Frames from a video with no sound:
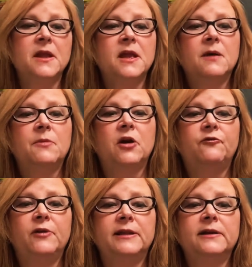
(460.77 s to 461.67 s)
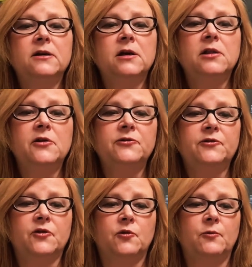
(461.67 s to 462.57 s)
But if we look
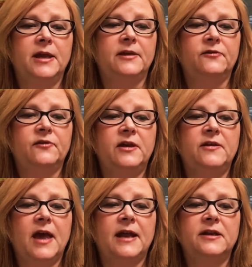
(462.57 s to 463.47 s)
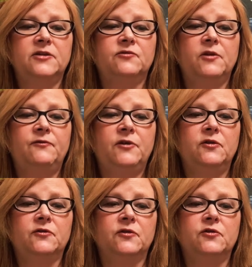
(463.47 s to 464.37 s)
closer, we can see that his
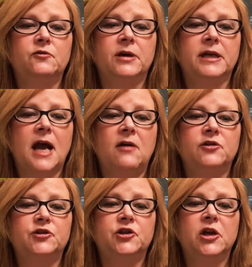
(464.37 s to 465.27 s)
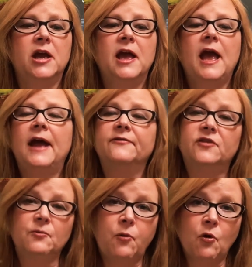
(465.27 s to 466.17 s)
refusal to acknowledge and
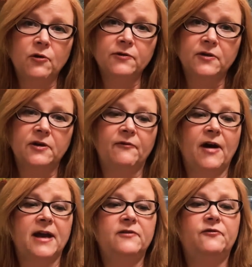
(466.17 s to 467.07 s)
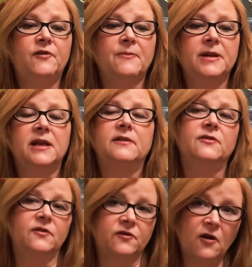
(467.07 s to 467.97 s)
support the divine feminine,
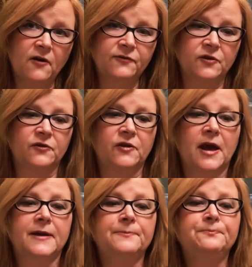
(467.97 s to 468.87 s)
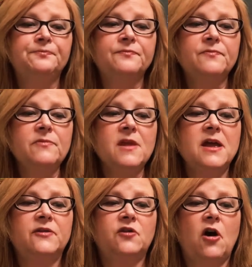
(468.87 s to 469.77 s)
the softer side,
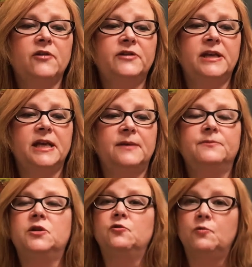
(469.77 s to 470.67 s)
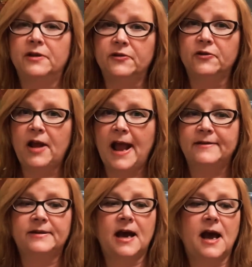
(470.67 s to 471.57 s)
is causing him to wither
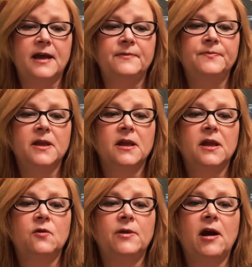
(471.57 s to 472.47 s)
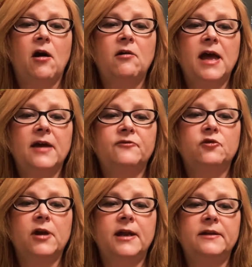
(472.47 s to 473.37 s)
and die. We all have
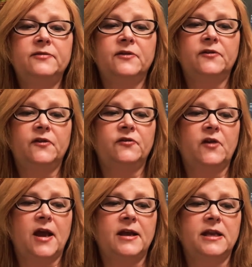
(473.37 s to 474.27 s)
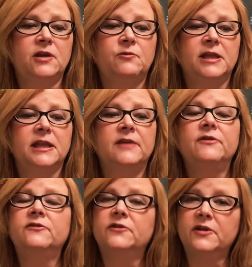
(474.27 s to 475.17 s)
created the society we live
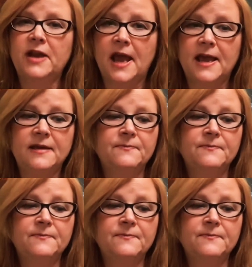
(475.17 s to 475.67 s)
in today,